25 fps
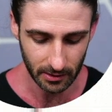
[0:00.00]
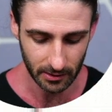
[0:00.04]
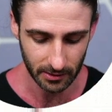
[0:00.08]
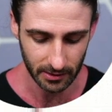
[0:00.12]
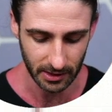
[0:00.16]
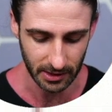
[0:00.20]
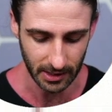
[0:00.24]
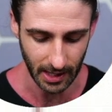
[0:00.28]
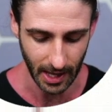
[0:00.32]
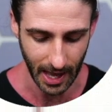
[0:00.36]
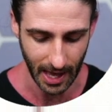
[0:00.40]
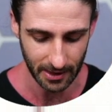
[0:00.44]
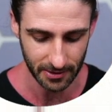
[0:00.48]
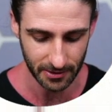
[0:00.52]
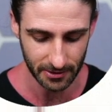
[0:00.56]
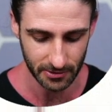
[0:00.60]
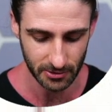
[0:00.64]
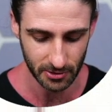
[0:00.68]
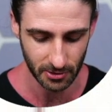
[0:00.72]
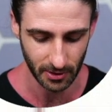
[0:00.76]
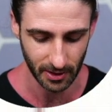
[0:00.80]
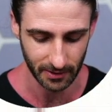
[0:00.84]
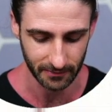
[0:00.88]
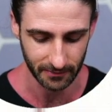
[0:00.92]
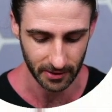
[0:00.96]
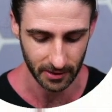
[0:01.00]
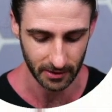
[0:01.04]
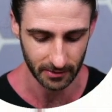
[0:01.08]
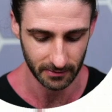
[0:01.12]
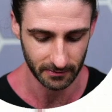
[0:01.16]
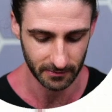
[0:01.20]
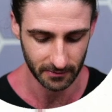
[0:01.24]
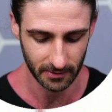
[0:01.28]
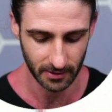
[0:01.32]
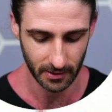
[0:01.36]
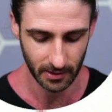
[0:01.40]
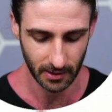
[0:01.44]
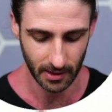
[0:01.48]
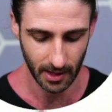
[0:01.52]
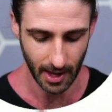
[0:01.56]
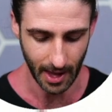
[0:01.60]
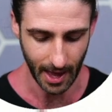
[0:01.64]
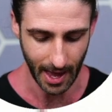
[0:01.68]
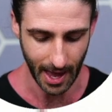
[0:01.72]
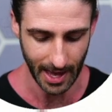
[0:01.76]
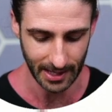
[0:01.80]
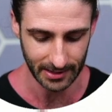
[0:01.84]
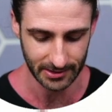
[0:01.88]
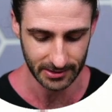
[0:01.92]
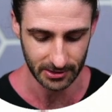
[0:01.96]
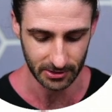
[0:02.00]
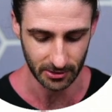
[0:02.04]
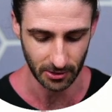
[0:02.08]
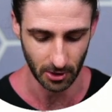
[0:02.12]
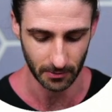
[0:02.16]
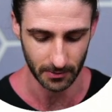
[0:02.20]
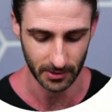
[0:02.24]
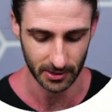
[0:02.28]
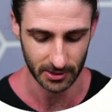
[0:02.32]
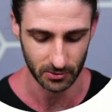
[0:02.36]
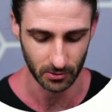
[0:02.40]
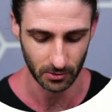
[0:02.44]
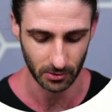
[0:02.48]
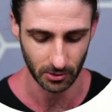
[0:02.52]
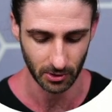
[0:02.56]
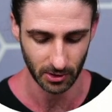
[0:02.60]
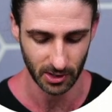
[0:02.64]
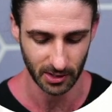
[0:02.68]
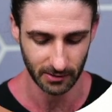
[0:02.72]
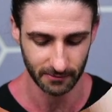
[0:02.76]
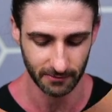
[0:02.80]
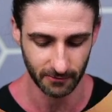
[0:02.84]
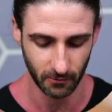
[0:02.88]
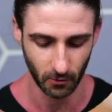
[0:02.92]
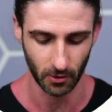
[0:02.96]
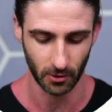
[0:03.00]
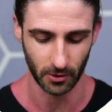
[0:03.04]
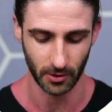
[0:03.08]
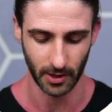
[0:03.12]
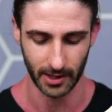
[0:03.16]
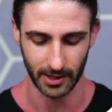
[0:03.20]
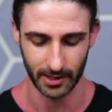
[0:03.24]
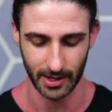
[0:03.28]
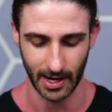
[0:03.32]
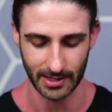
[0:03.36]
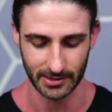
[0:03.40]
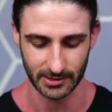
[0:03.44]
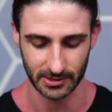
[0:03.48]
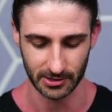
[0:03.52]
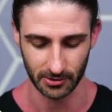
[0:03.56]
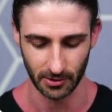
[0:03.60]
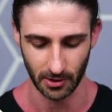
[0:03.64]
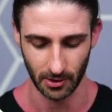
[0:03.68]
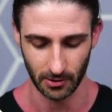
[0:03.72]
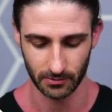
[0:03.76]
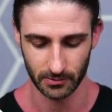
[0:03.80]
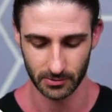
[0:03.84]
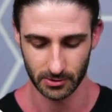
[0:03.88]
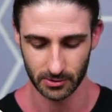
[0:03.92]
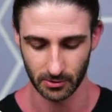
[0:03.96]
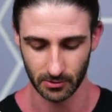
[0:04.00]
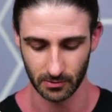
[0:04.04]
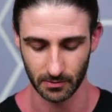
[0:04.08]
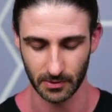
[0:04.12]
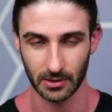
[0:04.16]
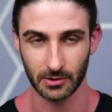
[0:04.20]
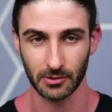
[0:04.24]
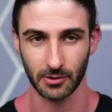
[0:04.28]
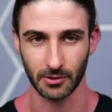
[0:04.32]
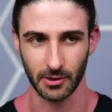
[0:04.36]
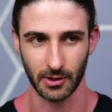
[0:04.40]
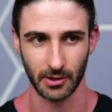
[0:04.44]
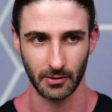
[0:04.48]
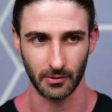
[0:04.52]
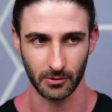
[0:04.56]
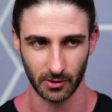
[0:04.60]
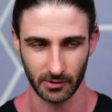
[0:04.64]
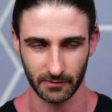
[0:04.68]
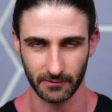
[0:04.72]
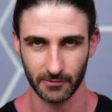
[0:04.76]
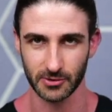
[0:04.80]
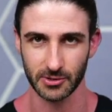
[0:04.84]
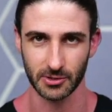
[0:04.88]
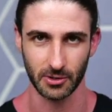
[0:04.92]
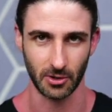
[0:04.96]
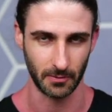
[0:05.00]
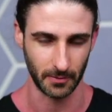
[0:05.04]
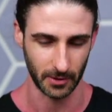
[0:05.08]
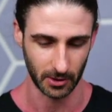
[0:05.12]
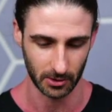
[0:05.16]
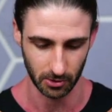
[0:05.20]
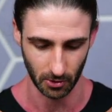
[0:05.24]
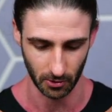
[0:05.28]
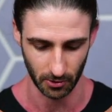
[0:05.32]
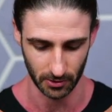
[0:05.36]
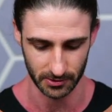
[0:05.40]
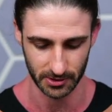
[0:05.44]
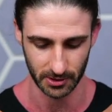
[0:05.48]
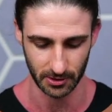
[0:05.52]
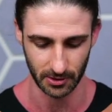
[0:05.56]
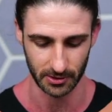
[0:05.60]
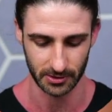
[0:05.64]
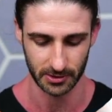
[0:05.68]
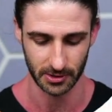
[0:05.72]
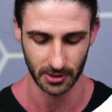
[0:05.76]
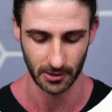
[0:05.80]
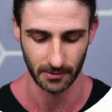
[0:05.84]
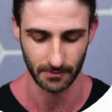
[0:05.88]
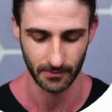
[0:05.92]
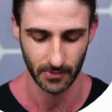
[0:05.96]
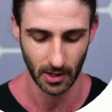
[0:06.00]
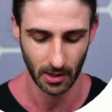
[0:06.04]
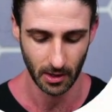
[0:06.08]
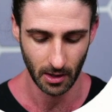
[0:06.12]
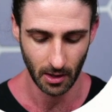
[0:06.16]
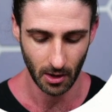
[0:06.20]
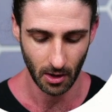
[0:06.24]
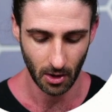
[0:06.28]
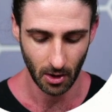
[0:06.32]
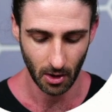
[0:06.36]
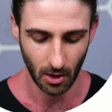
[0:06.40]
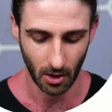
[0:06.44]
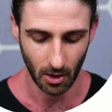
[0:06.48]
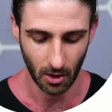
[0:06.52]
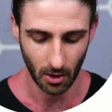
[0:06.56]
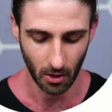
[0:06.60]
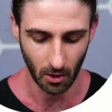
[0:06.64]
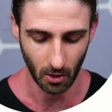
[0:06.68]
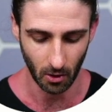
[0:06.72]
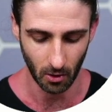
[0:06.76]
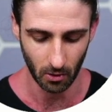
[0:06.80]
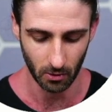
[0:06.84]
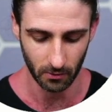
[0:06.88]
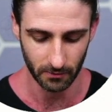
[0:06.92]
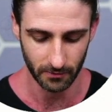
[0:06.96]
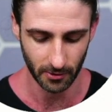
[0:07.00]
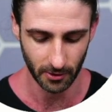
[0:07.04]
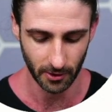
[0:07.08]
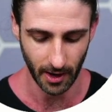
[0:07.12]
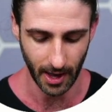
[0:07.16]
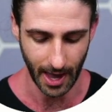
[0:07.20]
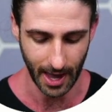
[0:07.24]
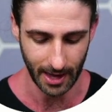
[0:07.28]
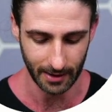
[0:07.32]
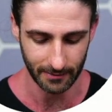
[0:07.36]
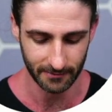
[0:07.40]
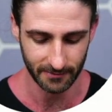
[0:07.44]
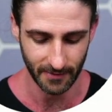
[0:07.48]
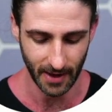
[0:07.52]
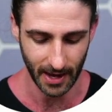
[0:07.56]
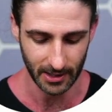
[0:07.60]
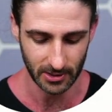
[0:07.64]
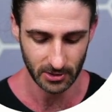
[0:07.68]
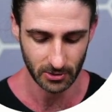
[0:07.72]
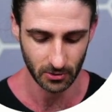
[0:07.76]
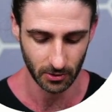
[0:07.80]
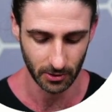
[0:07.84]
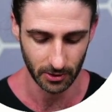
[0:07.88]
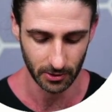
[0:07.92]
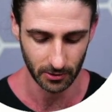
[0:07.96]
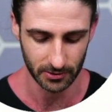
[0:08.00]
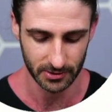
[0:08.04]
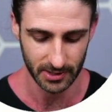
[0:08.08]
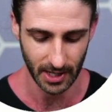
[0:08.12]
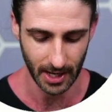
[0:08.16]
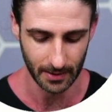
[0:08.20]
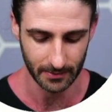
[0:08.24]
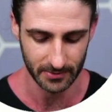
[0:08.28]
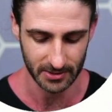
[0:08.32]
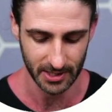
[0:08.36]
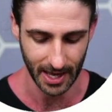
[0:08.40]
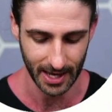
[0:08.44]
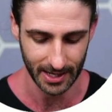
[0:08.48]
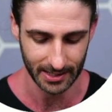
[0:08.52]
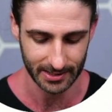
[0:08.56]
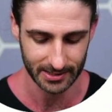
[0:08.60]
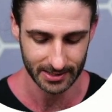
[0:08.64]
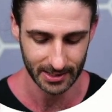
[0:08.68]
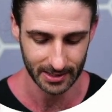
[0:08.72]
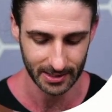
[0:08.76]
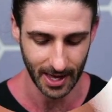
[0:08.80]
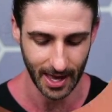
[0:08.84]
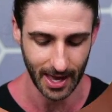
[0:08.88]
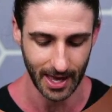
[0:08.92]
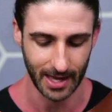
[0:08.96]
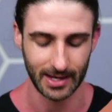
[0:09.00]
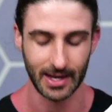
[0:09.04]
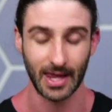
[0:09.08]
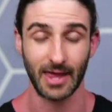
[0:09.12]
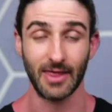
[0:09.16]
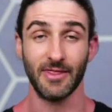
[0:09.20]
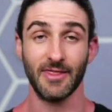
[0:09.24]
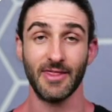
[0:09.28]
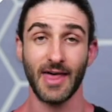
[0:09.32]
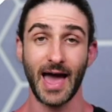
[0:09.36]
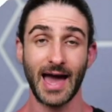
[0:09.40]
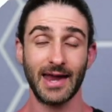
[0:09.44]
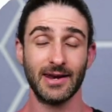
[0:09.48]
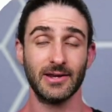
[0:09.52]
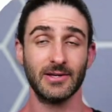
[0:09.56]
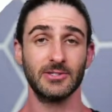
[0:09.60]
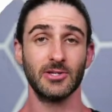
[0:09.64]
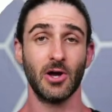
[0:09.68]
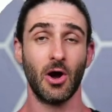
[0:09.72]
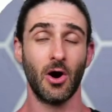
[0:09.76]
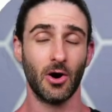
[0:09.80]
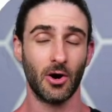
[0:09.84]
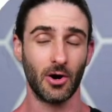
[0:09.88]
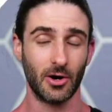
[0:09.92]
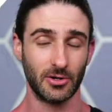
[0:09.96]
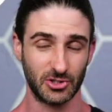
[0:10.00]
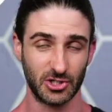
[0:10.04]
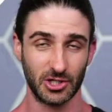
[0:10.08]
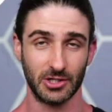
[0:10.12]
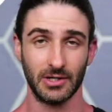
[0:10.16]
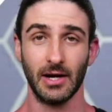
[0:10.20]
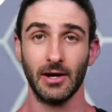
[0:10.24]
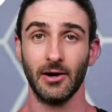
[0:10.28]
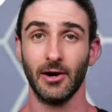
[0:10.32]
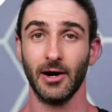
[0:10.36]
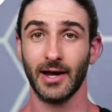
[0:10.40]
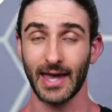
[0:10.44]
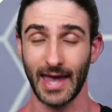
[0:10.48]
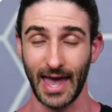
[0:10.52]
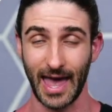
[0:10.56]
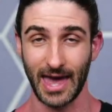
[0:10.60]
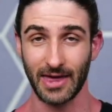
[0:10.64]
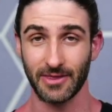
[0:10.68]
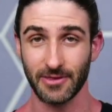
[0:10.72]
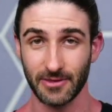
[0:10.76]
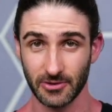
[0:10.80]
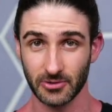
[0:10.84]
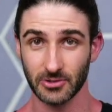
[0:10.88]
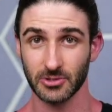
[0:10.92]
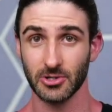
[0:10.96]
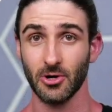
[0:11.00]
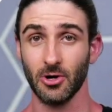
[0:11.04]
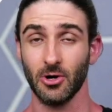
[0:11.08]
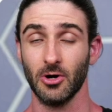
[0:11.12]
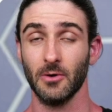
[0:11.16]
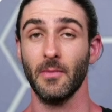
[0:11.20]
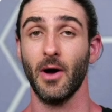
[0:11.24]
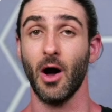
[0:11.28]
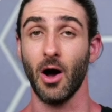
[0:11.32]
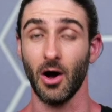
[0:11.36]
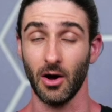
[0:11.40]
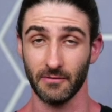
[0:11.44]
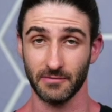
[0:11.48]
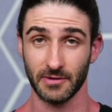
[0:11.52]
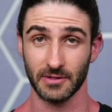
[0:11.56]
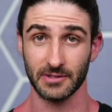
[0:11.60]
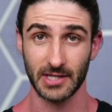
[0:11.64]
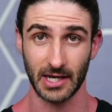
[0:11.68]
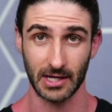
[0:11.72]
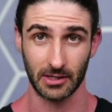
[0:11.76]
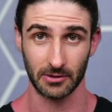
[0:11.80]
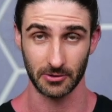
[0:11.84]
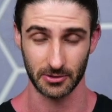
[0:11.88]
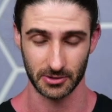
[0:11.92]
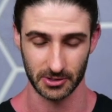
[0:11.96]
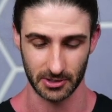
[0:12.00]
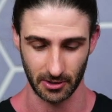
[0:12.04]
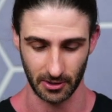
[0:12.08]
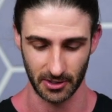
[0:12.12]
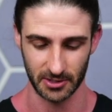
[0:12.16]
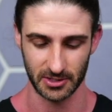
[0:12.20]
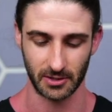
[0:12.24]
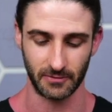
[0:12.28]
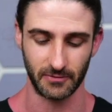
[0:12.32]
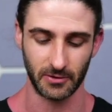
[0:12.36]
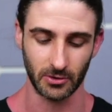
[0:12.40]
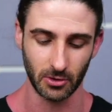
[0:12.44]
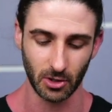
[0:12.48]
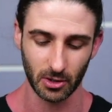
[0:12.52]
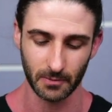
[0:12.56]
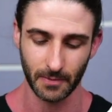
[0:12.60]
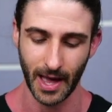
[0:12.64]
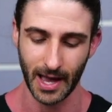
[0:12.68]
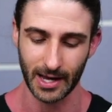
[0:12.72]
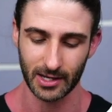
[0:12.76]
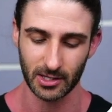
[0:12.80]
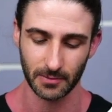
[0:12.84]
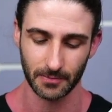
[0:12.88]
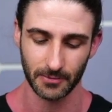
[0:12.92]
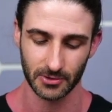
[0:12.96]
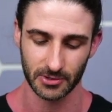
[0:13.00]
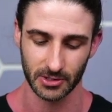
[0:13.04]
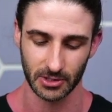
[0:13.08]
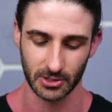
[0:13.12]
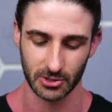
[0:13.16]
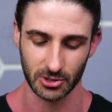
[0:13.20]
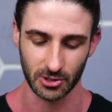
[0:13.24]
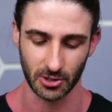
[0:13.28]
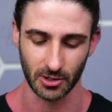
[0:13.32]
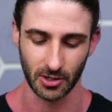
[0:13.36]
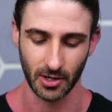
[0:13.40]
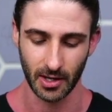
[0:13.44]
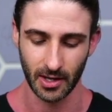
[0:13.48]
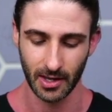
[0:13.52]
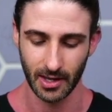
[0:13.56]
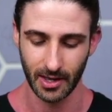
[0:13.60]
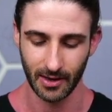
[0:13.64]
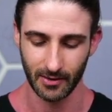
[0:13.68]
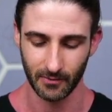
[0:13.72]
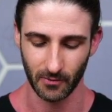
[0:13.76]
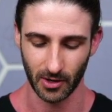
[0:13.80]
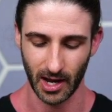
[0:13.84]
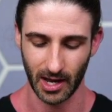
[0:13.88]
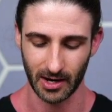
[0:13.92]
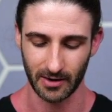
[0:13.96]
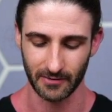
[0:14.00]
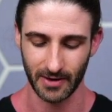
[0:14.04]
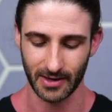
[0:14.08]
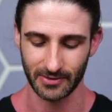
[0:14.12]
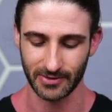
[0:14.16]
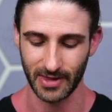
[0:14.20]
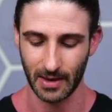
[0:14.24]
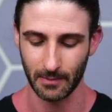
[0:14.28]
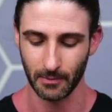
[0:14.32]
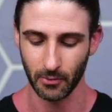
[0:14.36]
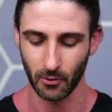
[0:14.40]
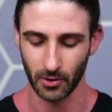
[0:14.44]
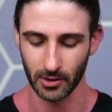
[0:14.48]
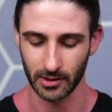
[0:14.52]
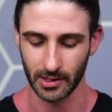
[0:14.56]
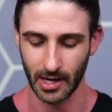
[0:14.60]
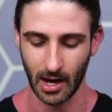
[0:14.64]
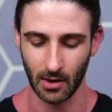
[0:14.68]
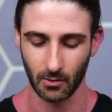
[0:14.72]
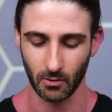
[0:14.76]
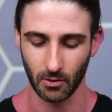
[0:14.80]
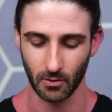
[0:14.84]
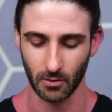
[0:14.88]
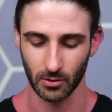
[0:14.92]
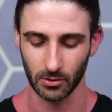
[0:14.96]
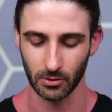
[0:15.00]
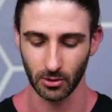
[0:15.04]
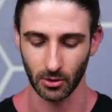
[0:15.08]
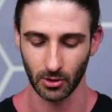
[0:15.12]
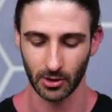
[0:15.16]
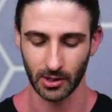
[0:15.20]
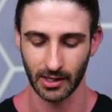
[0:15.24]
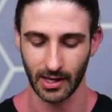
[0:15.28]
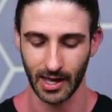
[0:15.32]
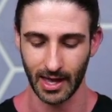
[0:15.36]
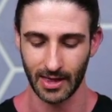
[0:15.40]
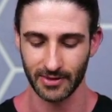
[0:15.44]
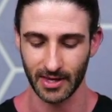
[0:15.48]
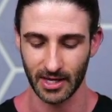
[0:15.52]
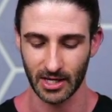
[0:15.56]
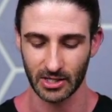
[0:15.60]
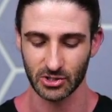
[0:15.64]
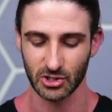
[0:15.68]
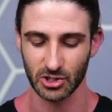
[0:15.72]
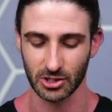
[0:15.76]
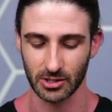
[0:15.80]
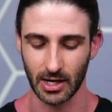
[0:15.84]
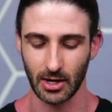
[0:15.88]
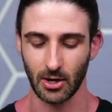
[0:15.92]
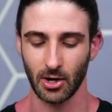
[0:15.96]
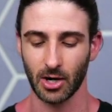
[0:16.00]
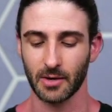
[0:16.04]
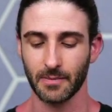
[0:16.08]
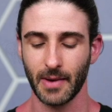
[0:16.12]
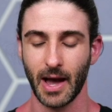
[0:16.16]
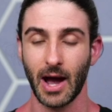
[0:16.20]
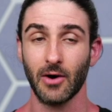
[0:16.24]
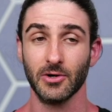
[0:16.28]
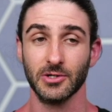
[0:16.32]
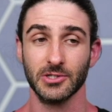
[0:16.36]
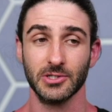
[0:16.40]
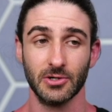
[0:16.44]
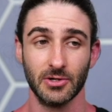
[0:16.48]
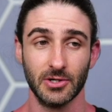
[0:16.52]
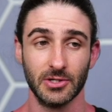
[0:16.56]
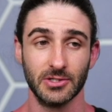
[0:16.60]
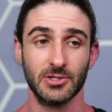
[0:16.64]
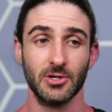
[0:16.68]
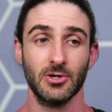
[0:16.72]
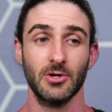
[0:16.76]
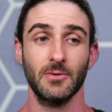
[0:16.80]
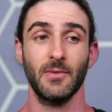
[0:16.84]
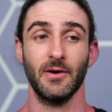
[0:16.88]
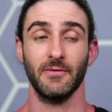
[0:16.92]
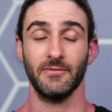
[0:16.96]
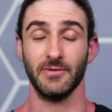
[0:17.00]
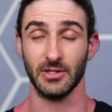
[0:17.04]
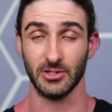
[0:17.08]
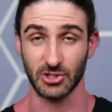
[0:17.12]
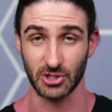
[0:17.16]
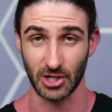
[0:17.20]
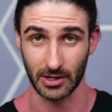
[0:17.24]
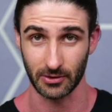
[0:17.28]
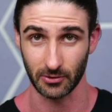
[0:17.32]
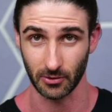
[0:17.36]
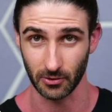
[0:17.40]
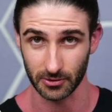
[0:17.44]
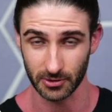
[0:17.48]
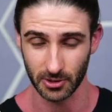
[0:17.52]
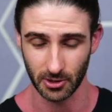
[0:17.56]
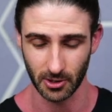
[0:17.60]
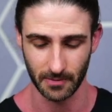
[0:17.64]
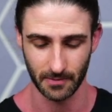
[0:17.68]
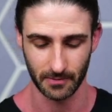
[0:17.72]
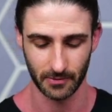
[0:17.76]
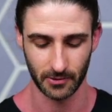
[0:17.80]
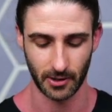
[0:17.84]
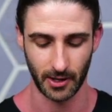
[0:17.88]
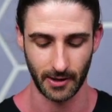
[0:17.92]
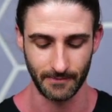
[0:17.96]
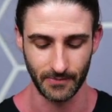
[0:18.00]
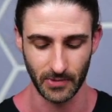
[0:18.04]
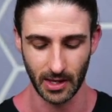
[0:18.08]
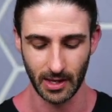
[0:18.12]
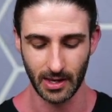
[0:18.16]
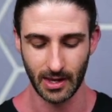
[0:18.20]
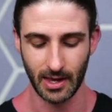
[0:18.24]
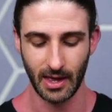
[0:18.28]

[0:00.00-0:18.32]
the nth derivative at 0, because we're looking for it at 0. So to be clear here, we're looking for 0, Maclaurin series here, over n factorial times x to the n. That is our generic nth term of the Taylor series. And if you look back at the procedure, we're kind of at that point now where we're looking at that generic power series term, the general term, okay?